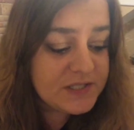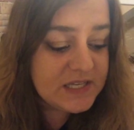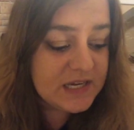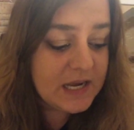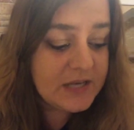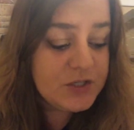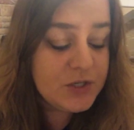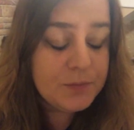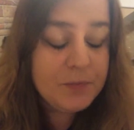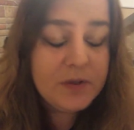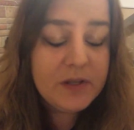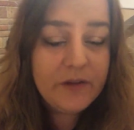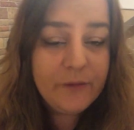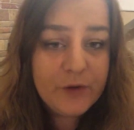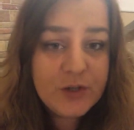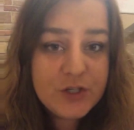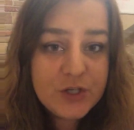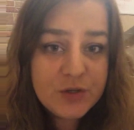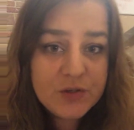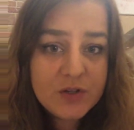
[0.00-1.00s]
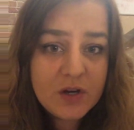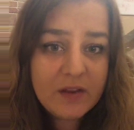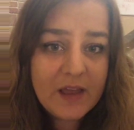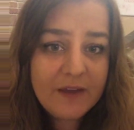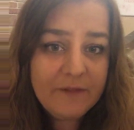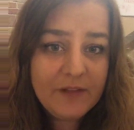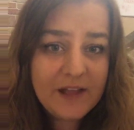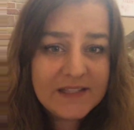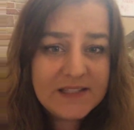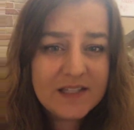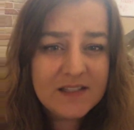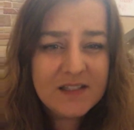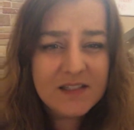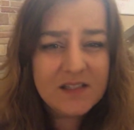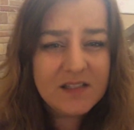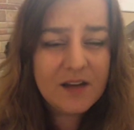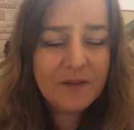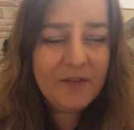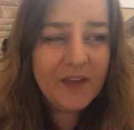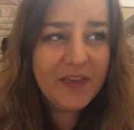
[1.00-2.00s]
I do believe we choose our life lessons and
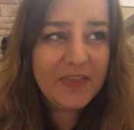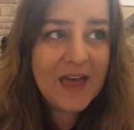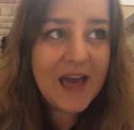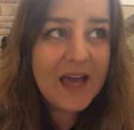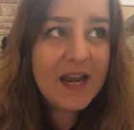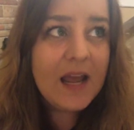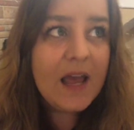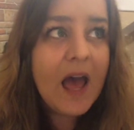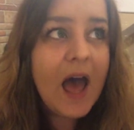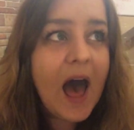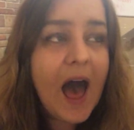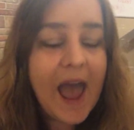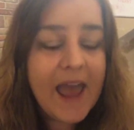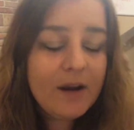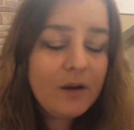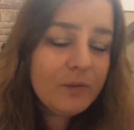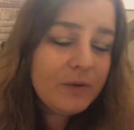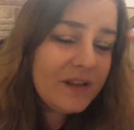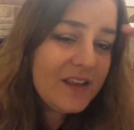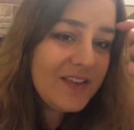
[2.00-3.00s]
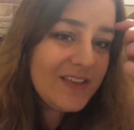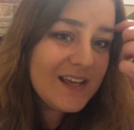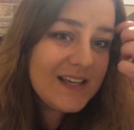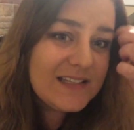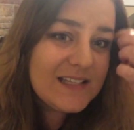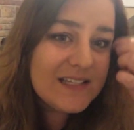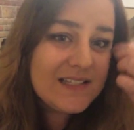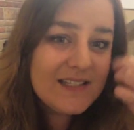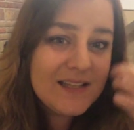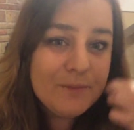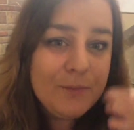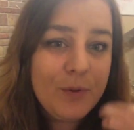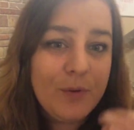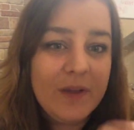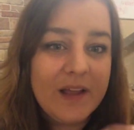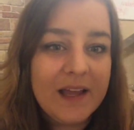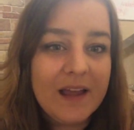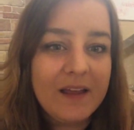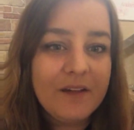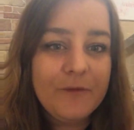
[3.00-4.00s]
stuff like that. I don't really think it's as
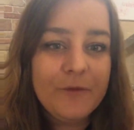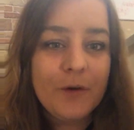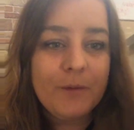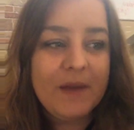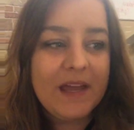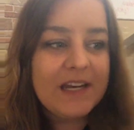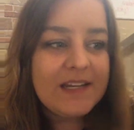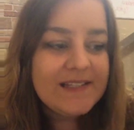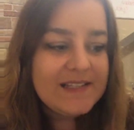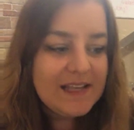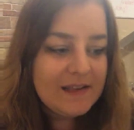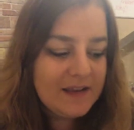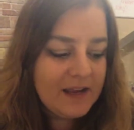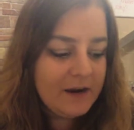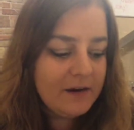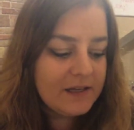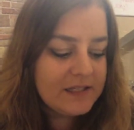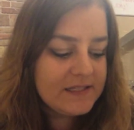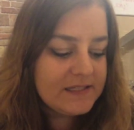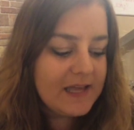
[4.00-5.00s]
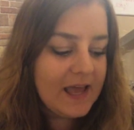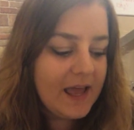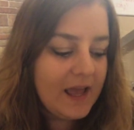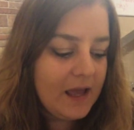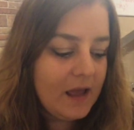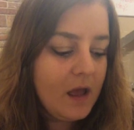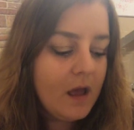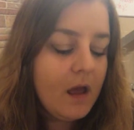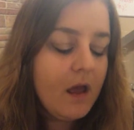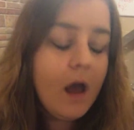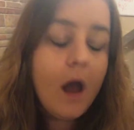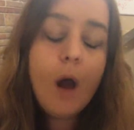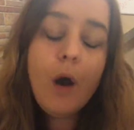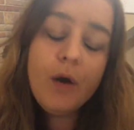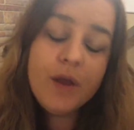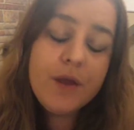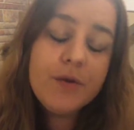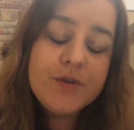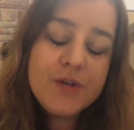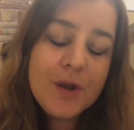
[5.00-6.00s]
simple for me to sit here and say, oh,
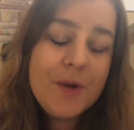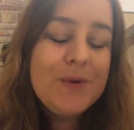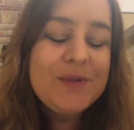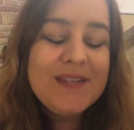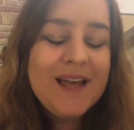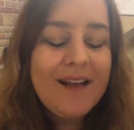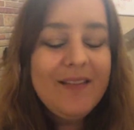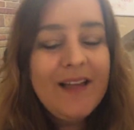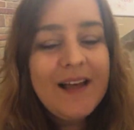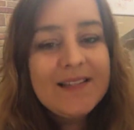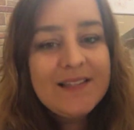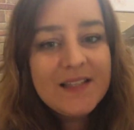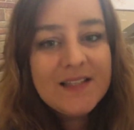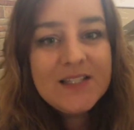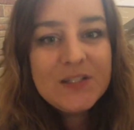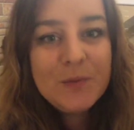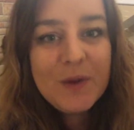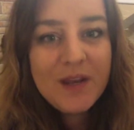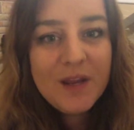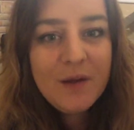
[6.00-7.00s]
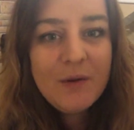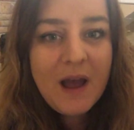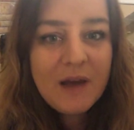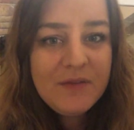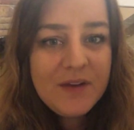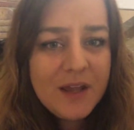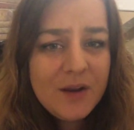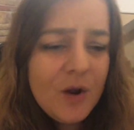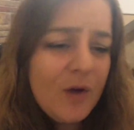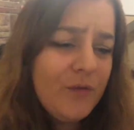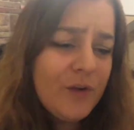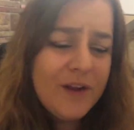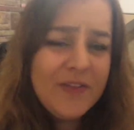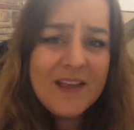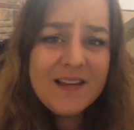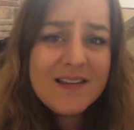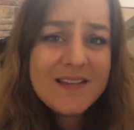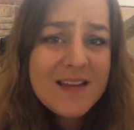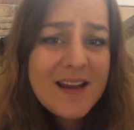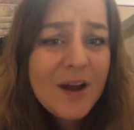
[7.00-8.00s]
you chose that lesson, sweetie, you have to get over it.
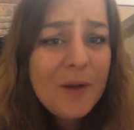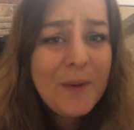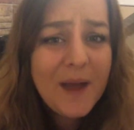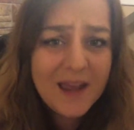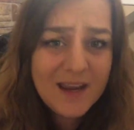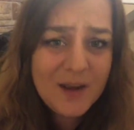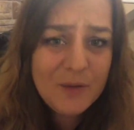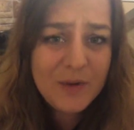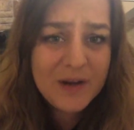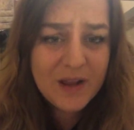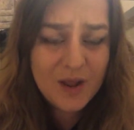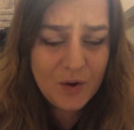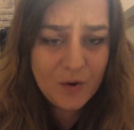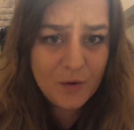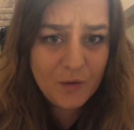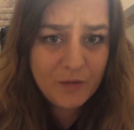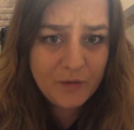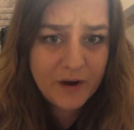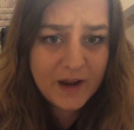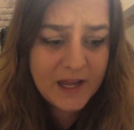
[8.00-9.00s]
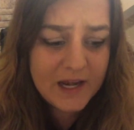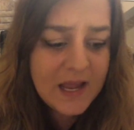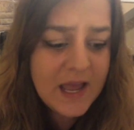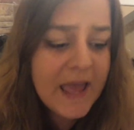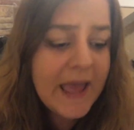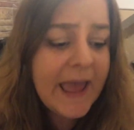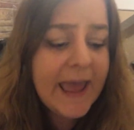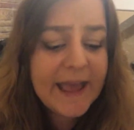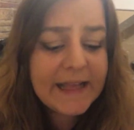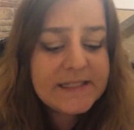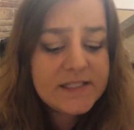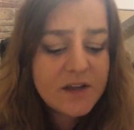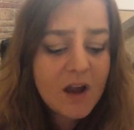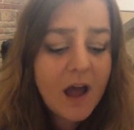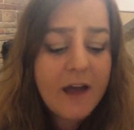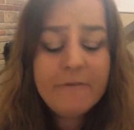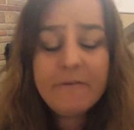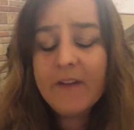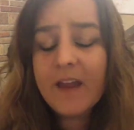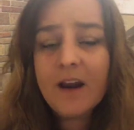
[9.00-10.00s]
That doesn't help anyone get over it. It's
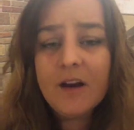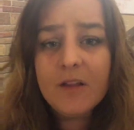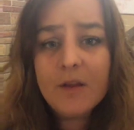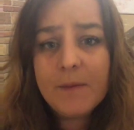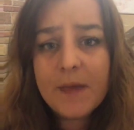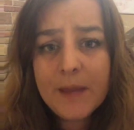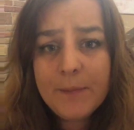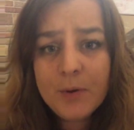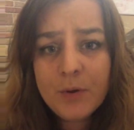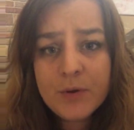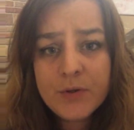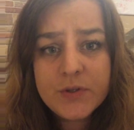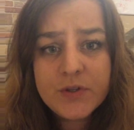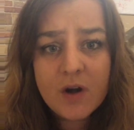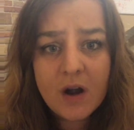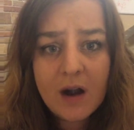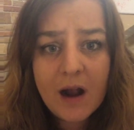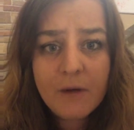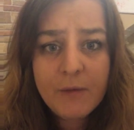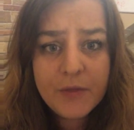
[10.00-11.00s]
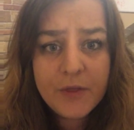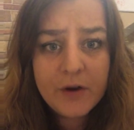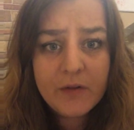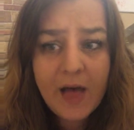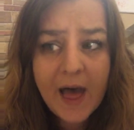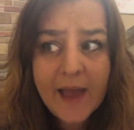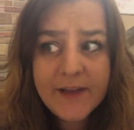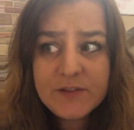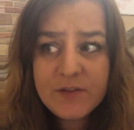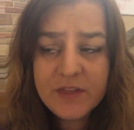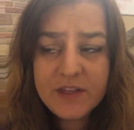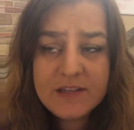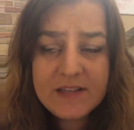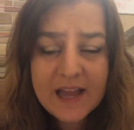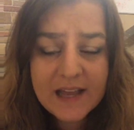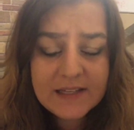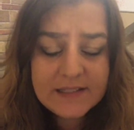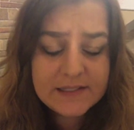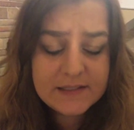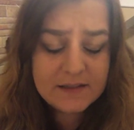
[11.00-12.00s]
not fair that people who start off with their lives with
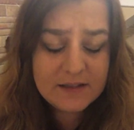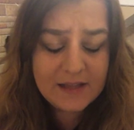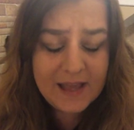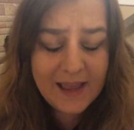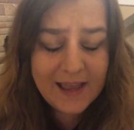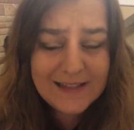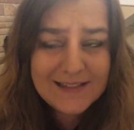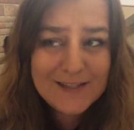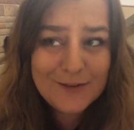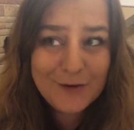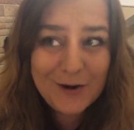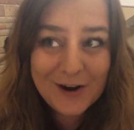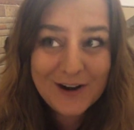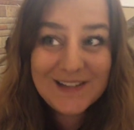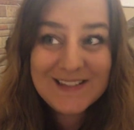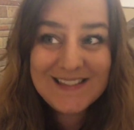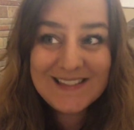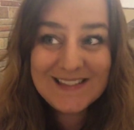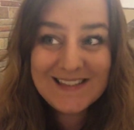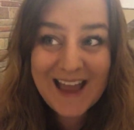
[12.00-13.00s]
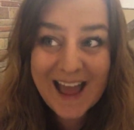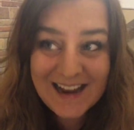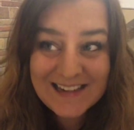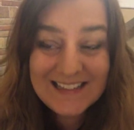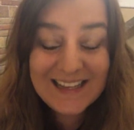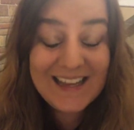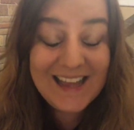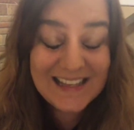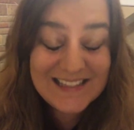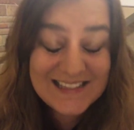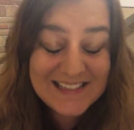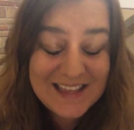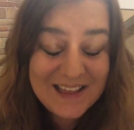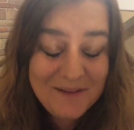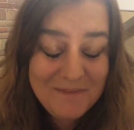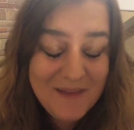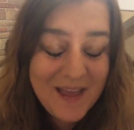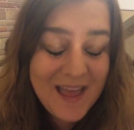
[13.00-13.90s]
the hands of cards stacked against them